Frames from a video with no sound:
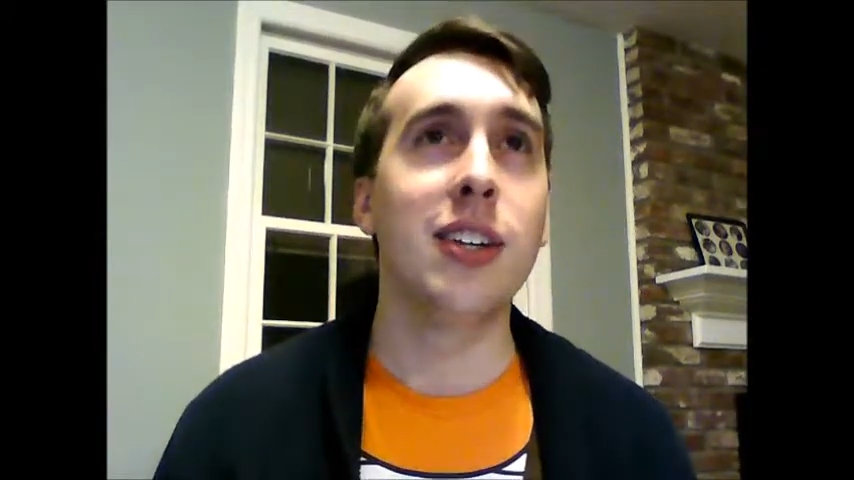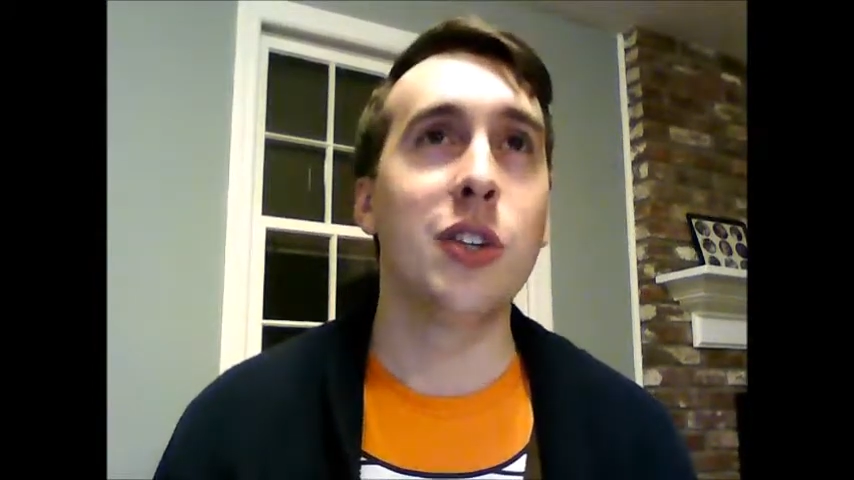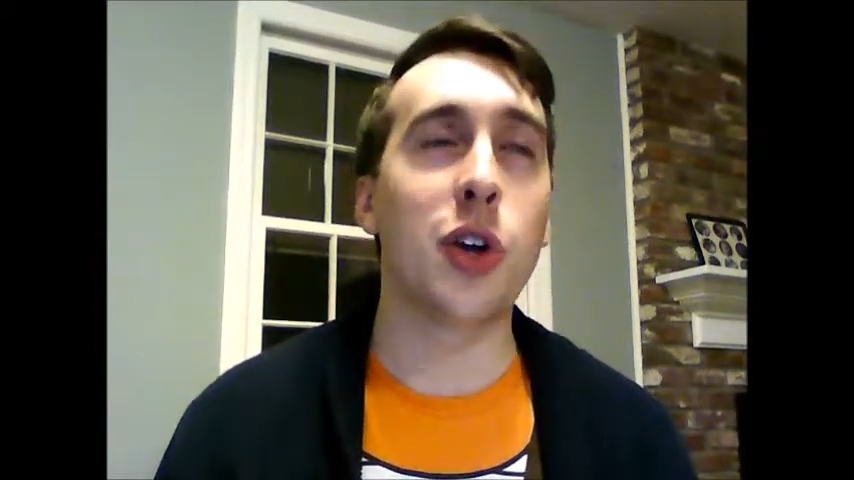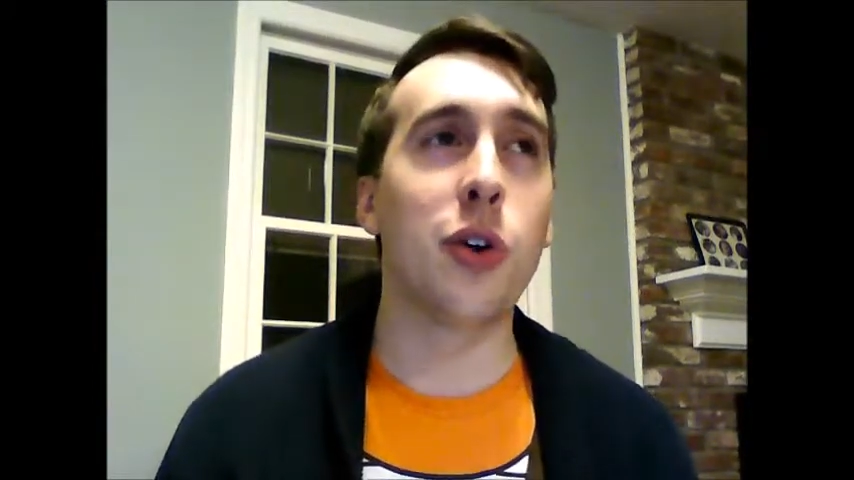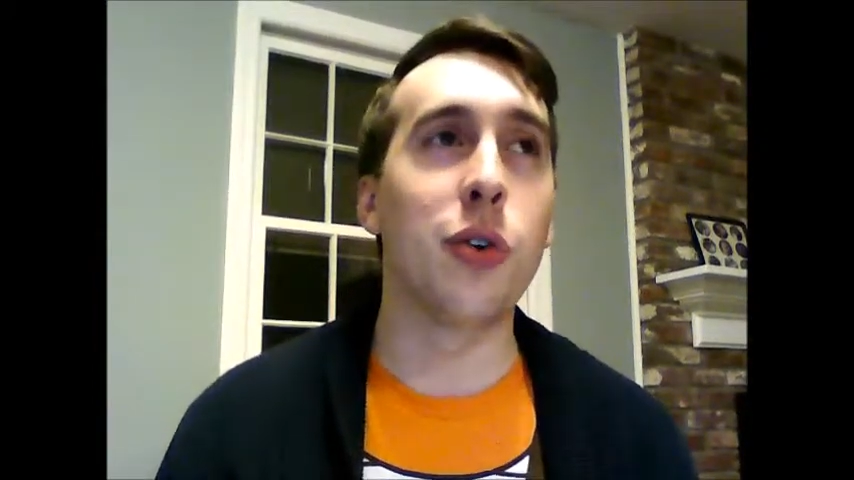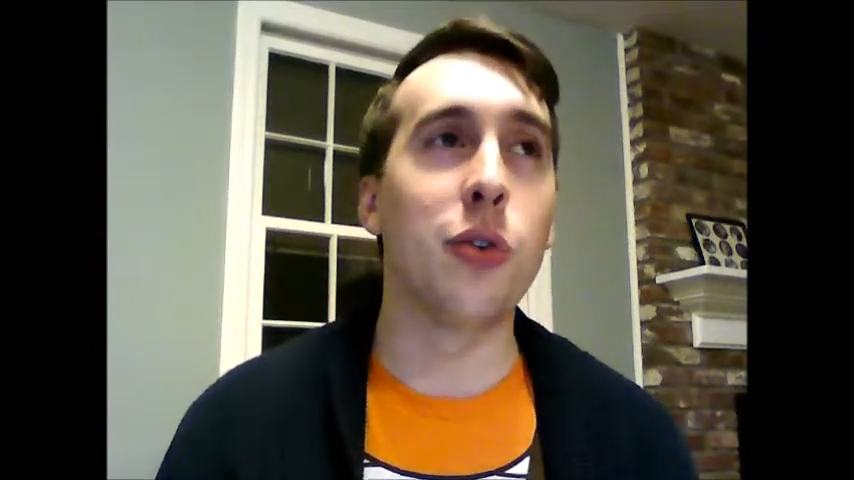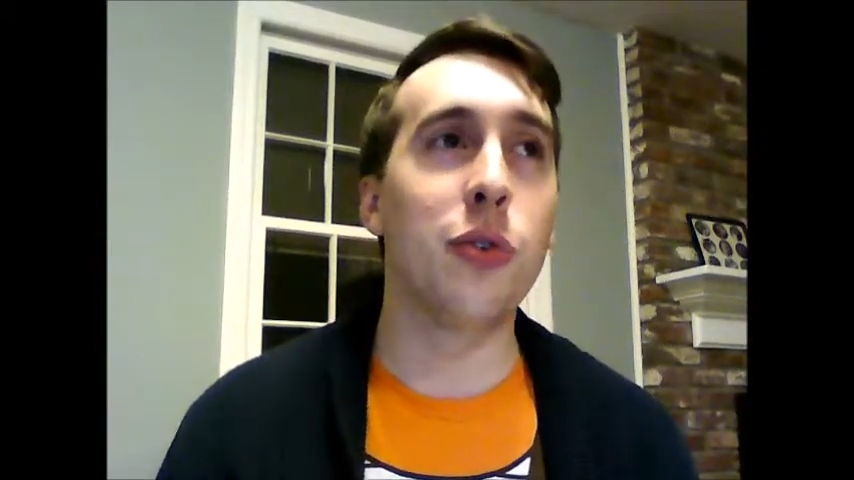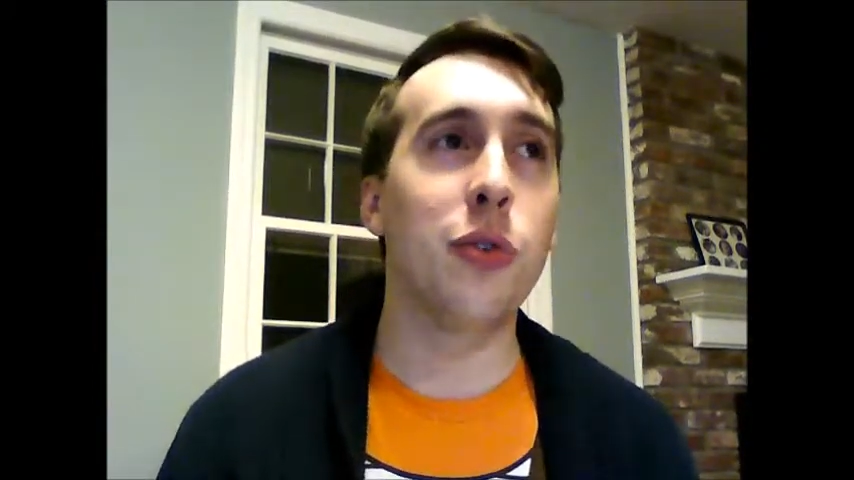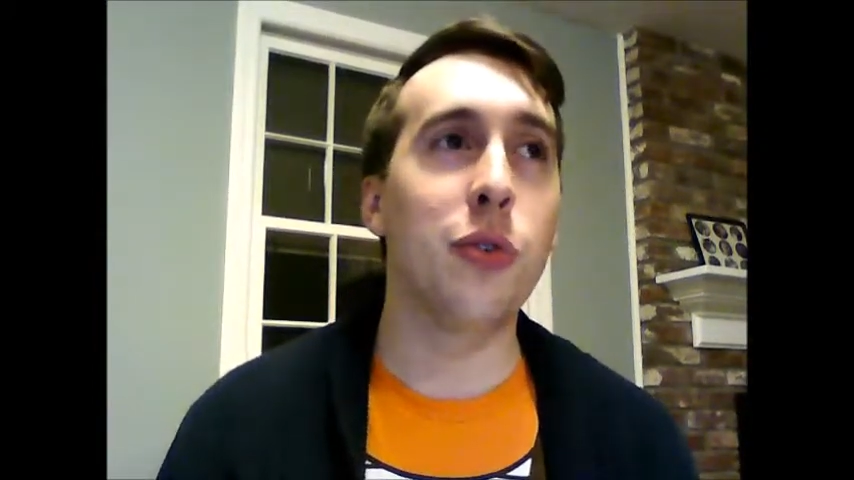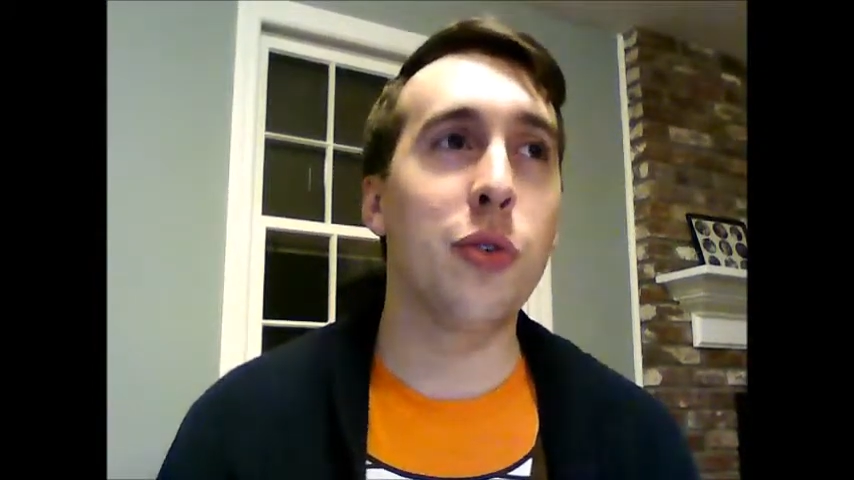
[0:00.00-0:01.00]

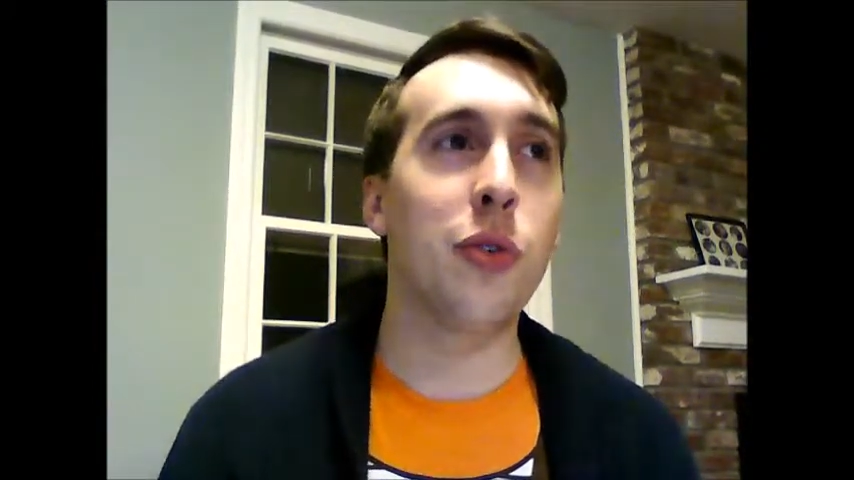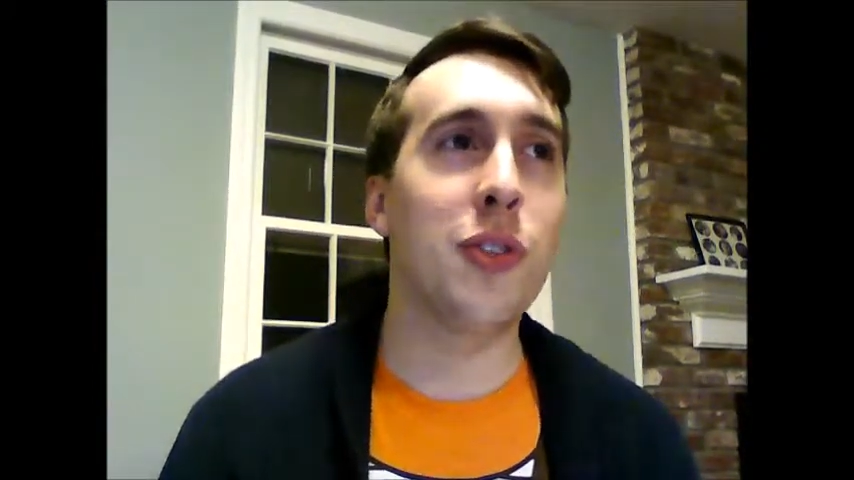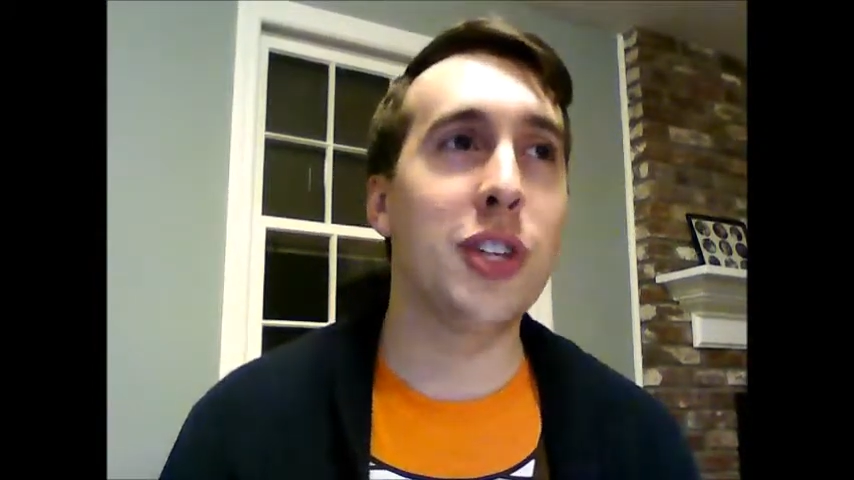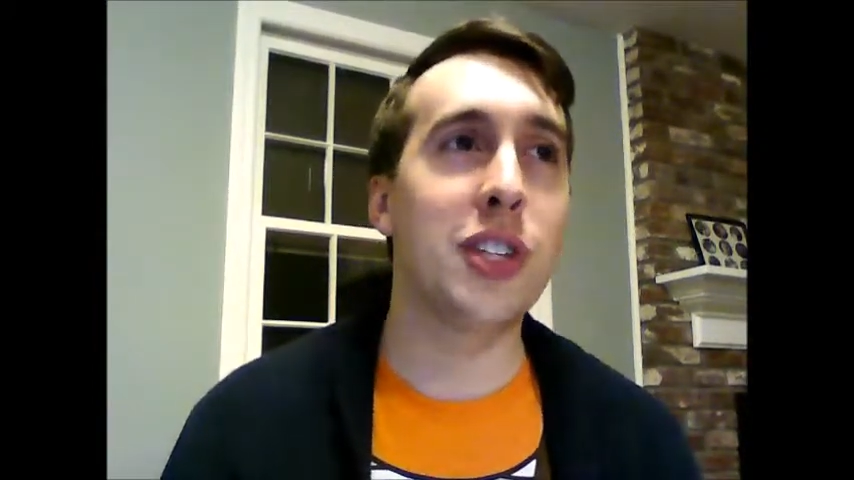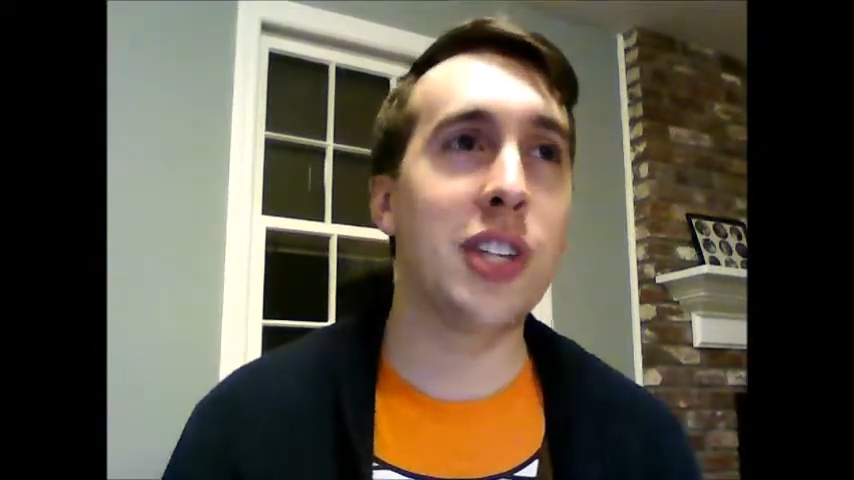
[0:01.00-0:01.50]
so in the